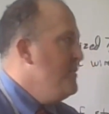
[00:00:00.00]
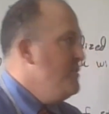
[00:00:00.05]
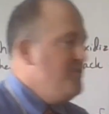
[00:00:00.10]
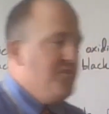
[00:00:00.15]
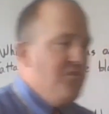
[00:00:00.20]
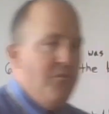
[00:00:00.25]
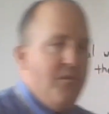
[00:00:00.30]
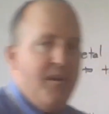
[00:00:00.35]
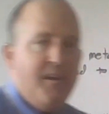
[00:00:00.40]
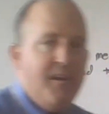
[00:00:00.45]

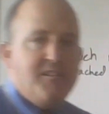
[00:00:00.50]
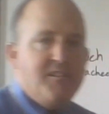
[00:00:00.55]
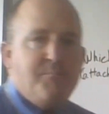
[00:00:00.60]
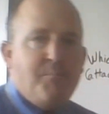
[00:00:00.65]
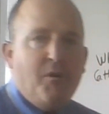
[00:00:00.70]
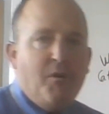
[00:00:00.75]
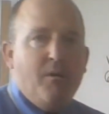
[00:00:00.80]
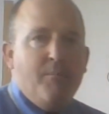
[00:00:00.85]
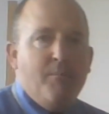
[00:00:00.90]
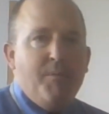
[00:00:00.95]
So in
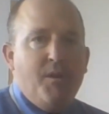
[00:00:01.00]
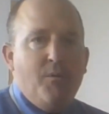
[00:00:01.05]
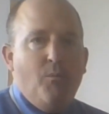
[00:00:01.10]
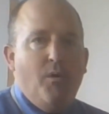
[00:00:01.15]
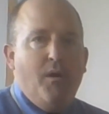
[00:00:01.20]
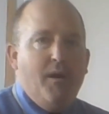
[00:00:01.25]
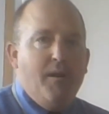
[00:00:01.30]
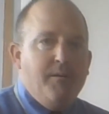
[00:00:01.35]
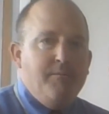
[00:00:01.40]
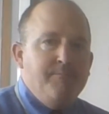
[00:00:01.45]
experiment
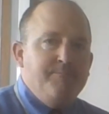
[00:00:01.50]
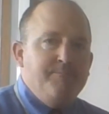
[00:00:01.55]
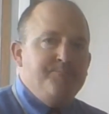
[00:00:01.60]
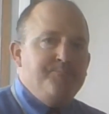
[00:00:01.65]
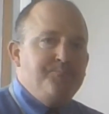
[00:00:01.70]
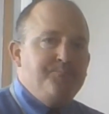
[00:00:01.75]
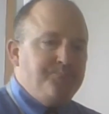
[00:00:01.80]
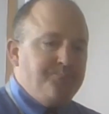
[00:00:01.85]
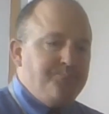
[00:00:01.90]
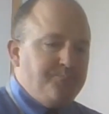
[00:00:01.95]
1,
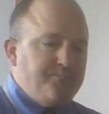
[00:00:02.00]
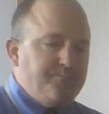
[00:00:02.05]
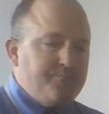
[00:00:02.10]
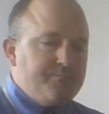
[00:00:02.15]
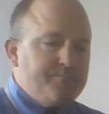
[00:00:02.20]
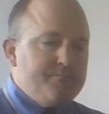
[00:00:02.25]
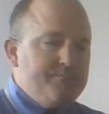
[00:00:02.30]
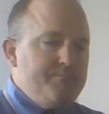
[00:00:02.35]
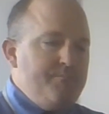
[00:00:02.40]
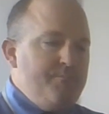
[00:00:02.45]

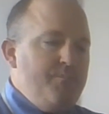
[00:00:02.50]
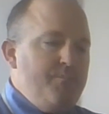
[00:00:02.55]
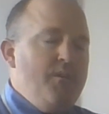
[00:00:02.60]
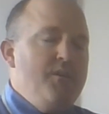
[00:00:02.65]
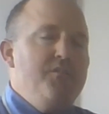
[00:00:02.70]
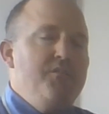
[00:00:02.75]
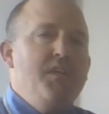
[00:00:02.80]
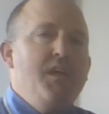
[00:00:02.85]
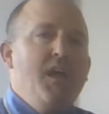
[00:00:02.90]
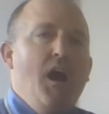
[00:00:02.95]

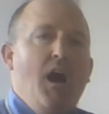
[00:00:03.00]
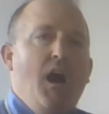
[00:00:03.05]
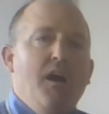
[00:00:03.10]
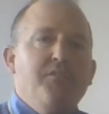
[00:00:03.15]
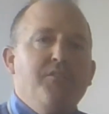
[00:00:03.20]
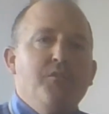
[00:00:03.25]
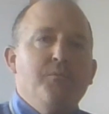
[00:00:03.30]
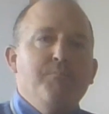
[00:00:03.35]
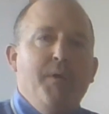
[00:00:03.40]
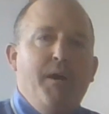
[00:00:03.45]
the
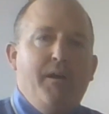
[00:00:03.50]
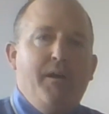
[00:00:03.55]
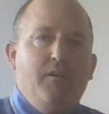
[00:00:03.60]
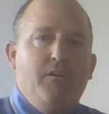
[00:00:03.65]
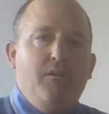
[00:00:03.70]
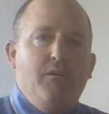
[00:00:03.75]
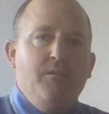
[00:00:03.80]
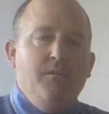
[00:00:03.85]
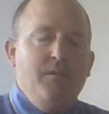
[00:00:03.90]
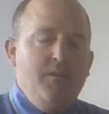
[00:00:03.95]
other
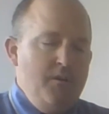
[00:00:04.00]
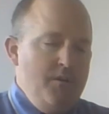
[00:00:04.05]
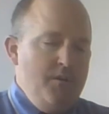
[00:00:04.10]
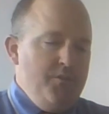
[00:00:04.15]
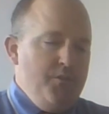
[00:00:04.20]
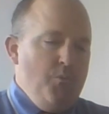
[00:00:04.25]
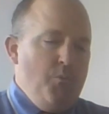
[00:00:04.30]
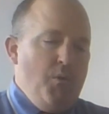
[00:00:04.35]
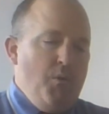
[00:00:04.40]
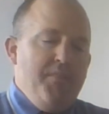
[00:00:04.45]
metal,
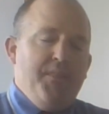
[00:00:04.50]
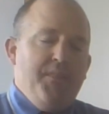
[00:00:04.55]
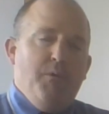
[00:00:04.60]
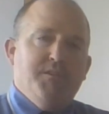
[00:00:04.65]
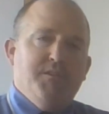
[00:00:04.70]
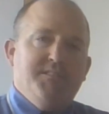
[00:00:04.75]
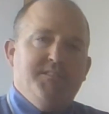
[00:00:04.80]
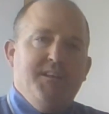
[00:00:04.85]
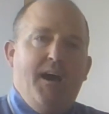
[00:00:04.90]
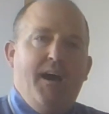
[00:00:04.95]
the one that
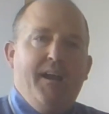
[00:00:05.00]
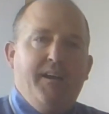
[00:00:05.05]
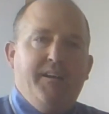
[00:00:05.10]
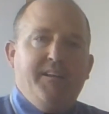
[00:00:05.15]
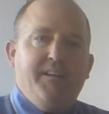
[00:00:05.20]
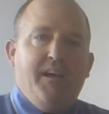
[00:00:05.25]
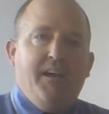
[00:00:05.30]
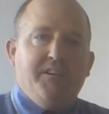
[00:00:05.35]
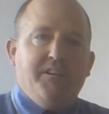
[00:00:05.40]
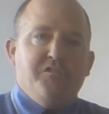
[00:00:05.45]
was not
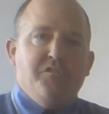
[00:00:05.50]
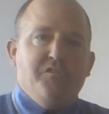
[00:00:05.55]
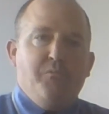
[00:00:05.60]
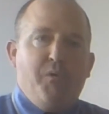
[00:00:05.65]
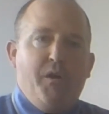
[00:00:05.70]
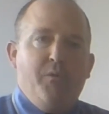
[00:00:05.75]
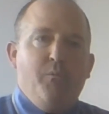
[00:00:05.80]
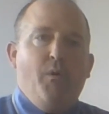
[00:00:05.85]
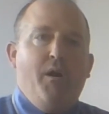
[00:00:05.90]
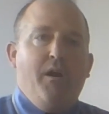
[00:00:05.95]
attached to the
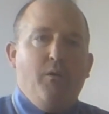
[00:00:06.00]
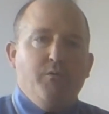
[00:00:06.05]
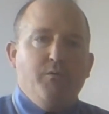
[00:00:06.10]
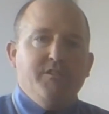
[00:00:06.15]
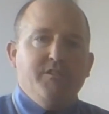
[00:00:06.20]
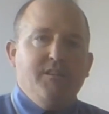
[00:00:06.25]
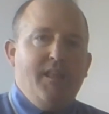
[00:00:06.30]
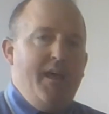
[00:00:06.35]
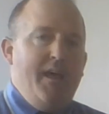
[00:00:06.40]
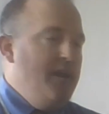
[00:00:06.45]
red wire,
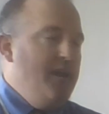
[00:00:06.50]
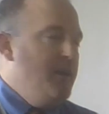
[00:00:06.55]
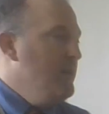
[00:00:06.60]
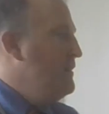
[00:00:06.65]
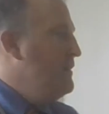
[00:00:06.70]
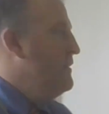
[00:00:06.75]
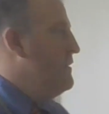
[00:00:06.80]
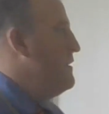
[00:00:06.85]
was lead.